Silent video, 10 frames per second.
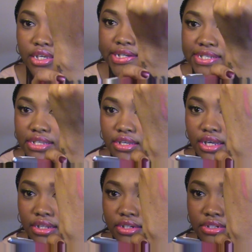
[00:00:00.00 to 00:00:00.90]
here's the
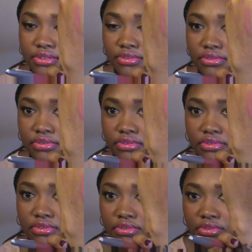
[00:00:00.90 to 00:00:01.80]
color.
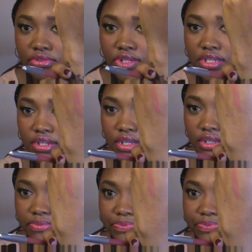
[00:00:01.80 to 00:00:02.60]
Yes, it did.